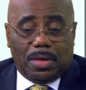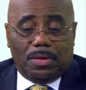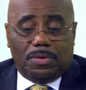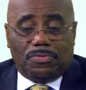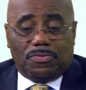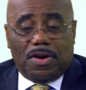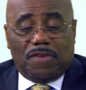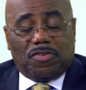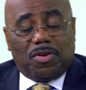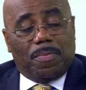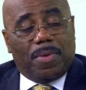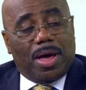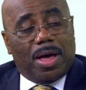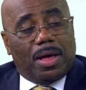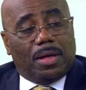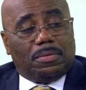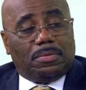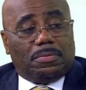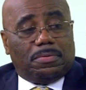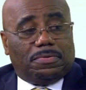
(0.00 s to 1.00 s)
So after
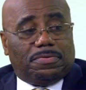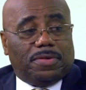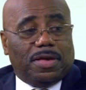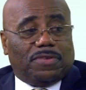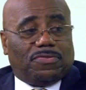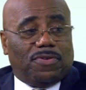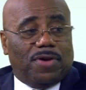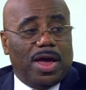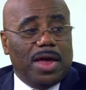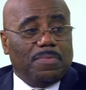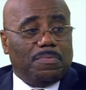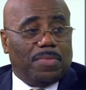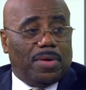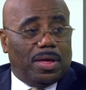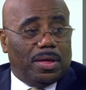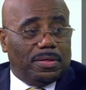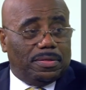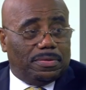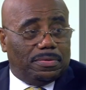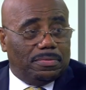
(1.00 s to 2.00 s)
about 6 or 8
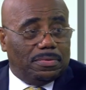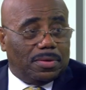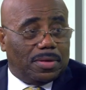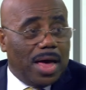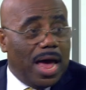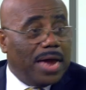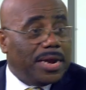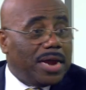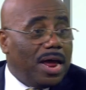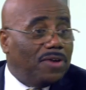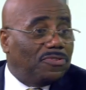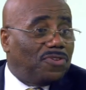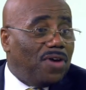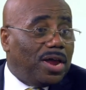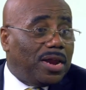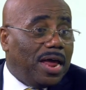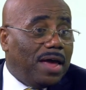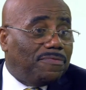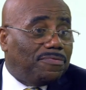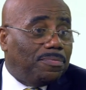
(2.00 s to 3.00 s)
months, God and I
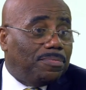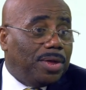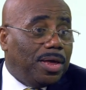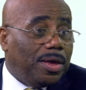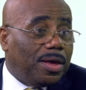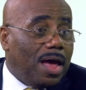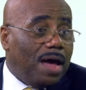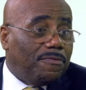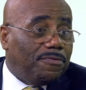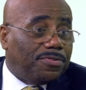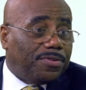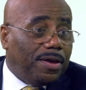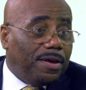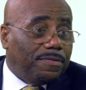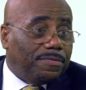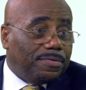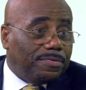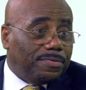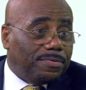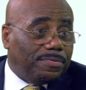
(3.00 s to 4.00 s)
started to have some deep
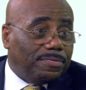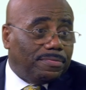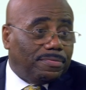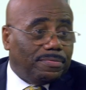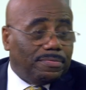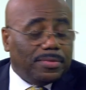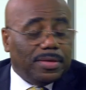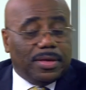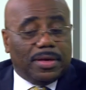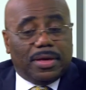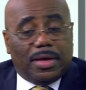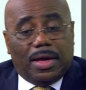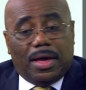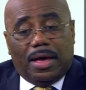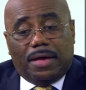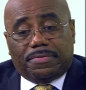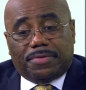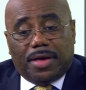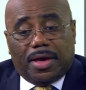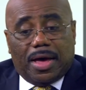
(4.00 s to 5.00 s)
conversations. Mm-hmm.
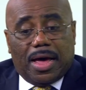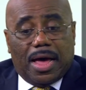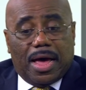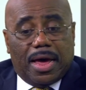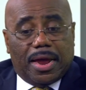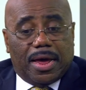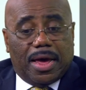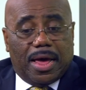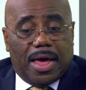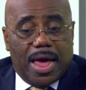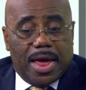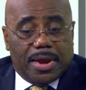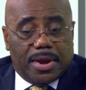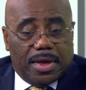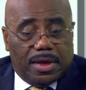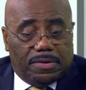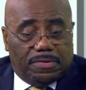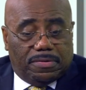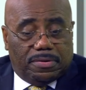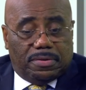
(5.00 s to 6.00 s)
I said, God, I
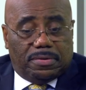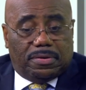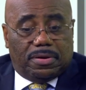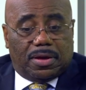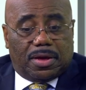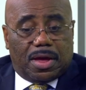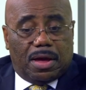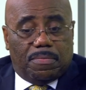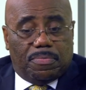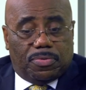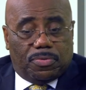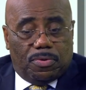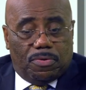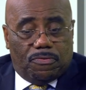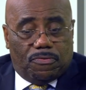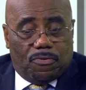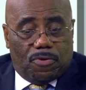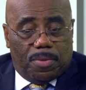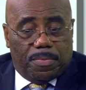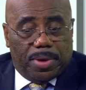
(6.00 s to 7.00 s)
need you to come through
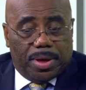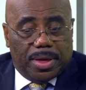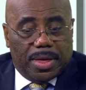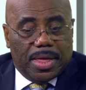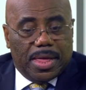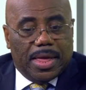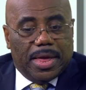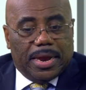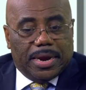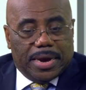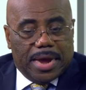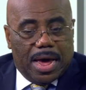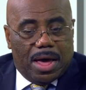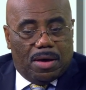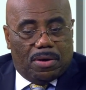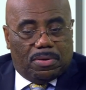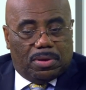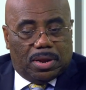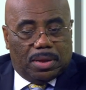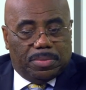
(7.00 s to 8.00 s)
for me.
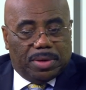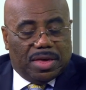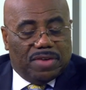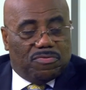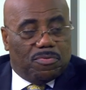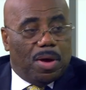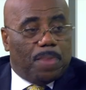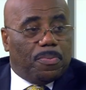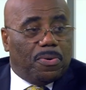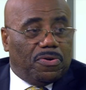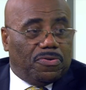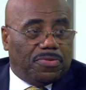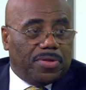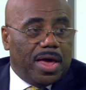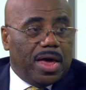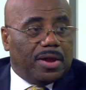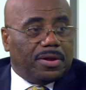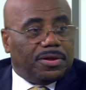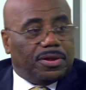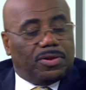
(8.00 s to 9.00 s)
Now, let me give you my
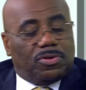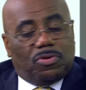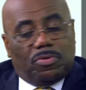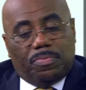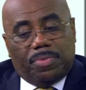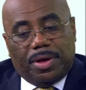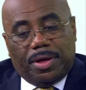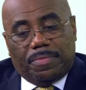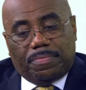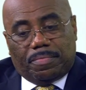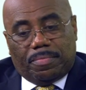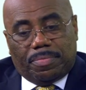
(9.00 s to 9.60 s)
personality a little bit.